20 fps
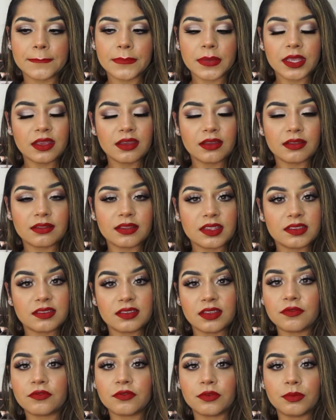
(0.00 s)
Yeah, that's
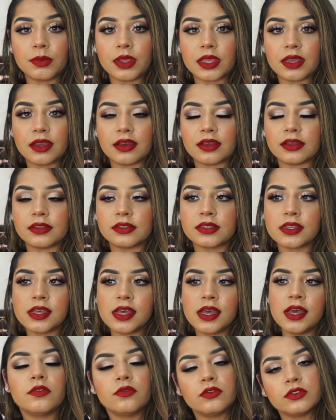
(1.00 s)
it for me, guys.
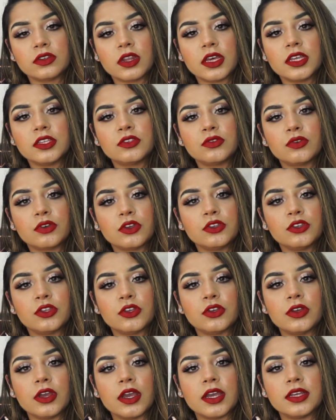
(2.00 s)
It was nice talking to you
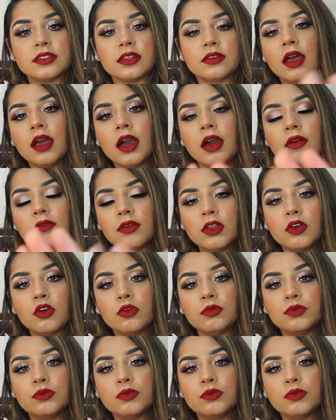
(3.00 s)
guys. I really hope